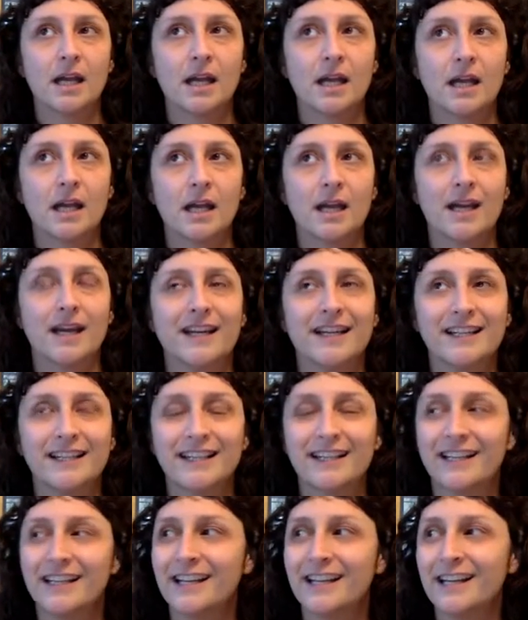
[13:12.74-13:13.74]

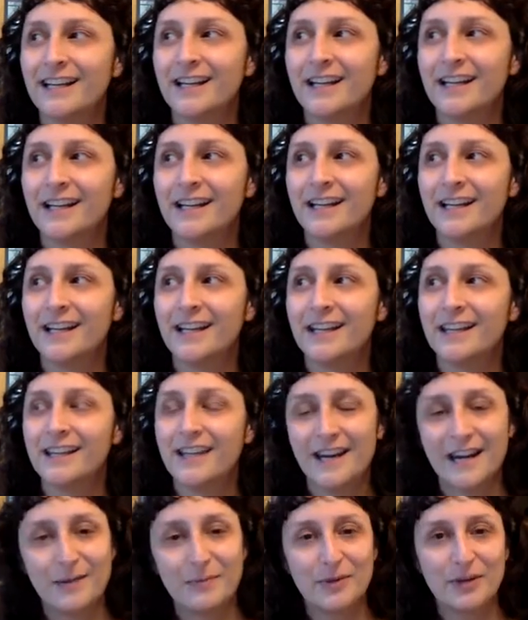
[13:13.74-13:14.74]

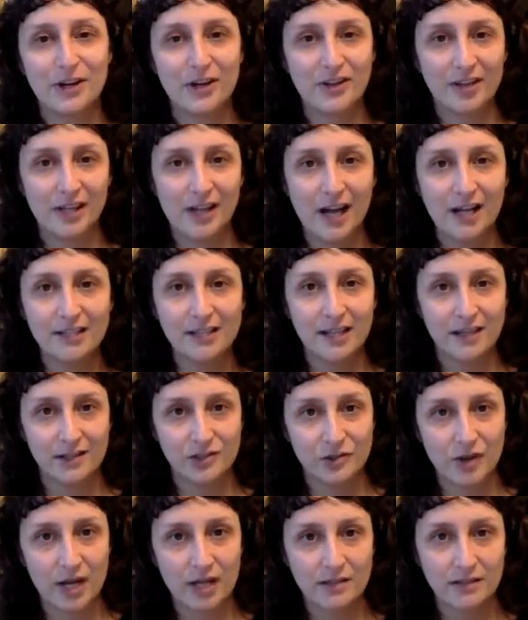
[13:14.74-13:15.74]
then I put on the cocktail
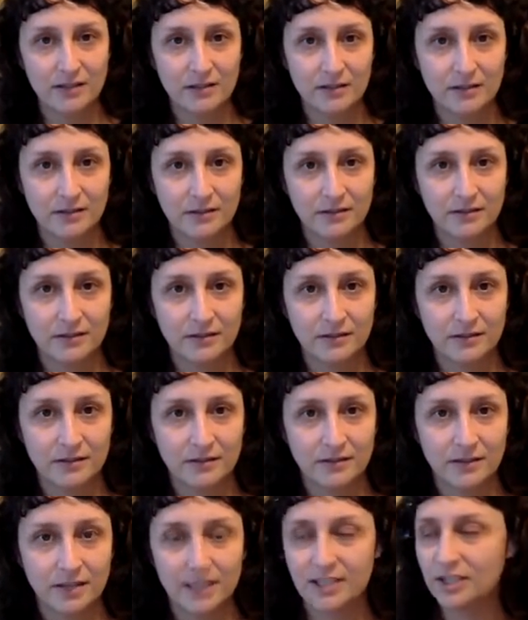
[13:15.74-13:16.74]
dress
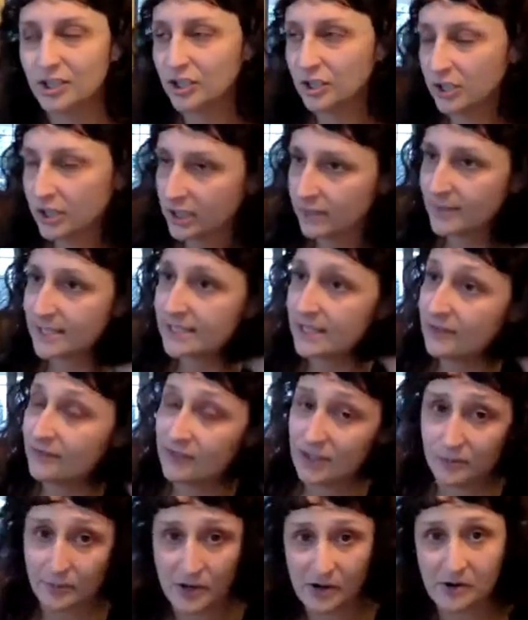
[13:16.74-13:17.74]
and I took a look at myself
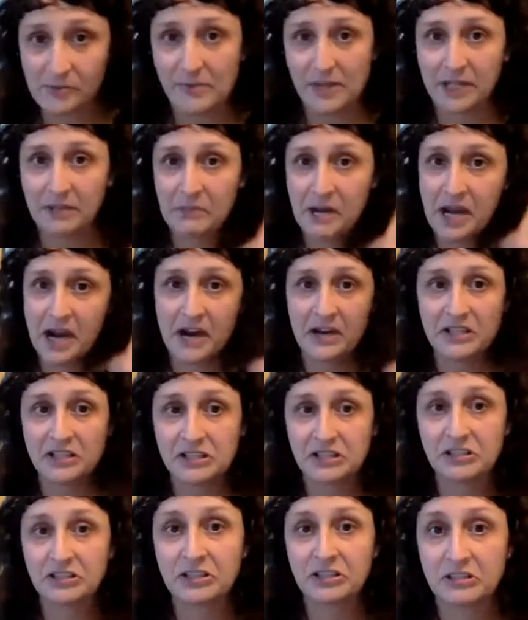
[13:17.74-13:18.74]
in the mirror. I'm like, my hair
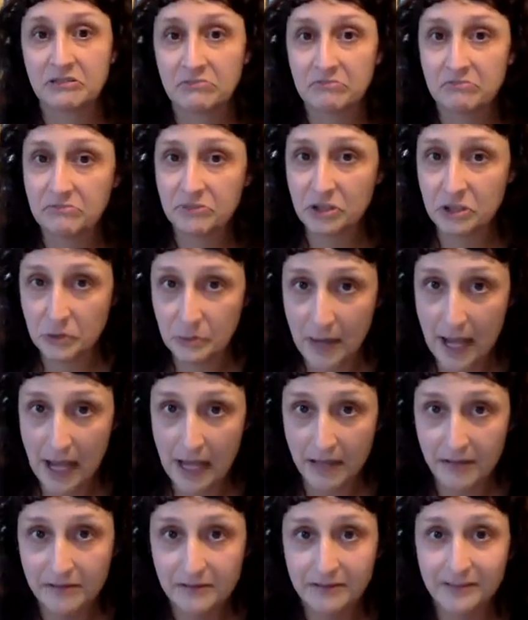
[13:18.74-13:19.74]
doesn't look too
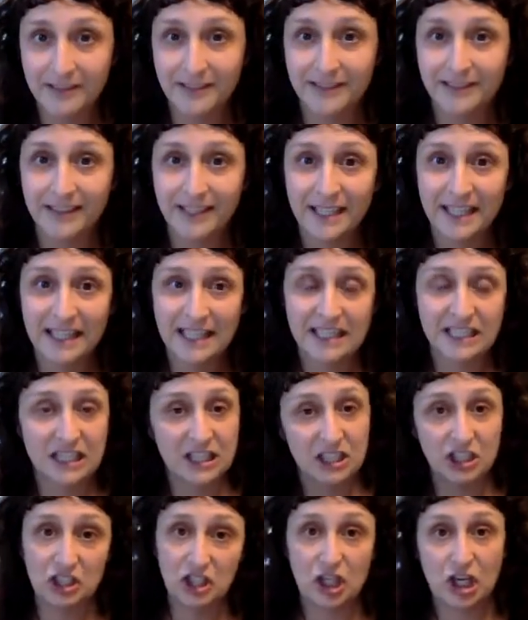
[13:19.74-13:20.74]
bad. It's a
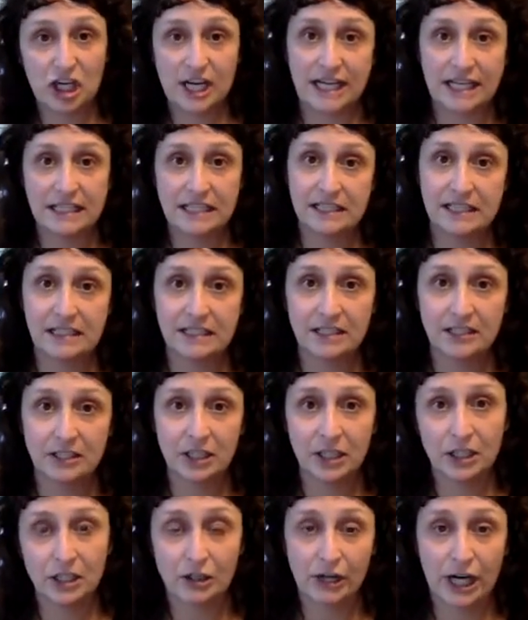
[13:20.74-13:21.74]
little
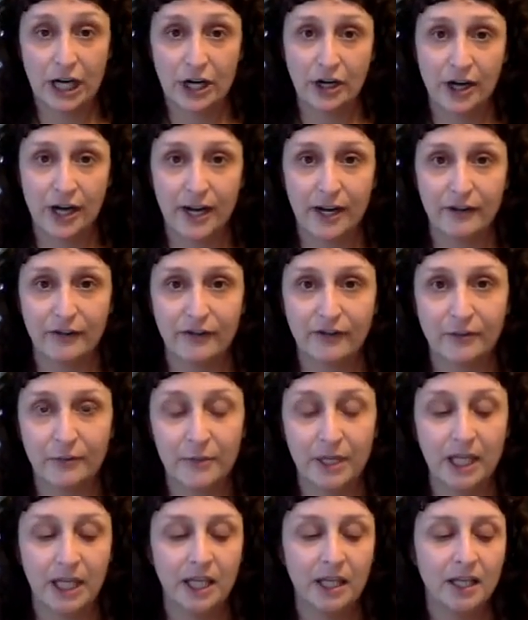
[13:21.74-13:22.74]
cray for
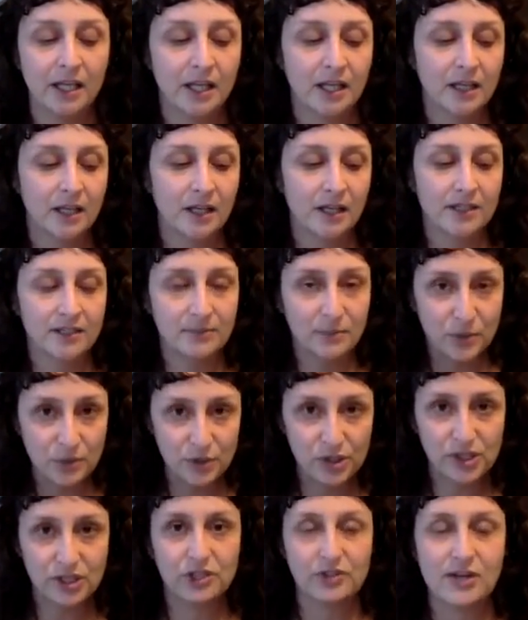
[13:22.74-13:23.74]
me, because I'm
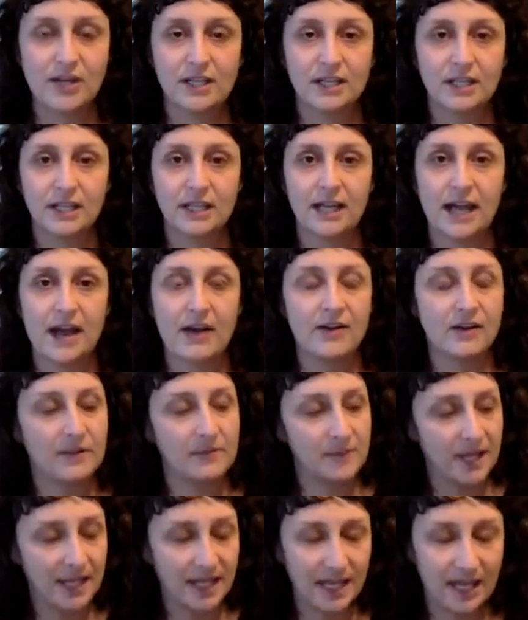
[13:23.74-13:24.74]
usually straightening it out. And
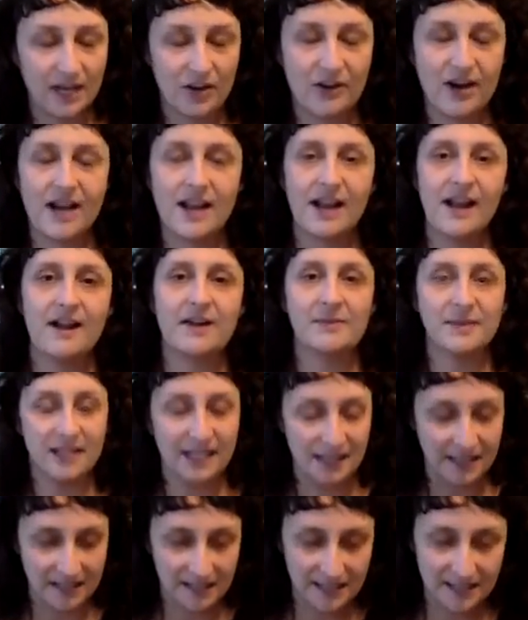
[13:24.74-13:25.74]
I'm like, here I am.
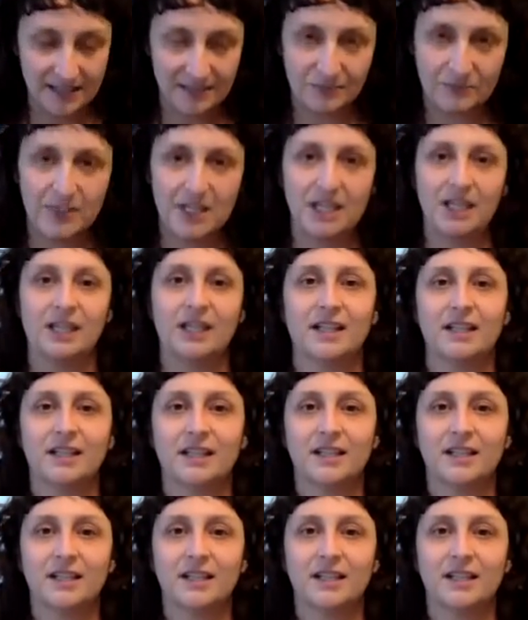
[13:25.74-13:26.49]
Like, this is me.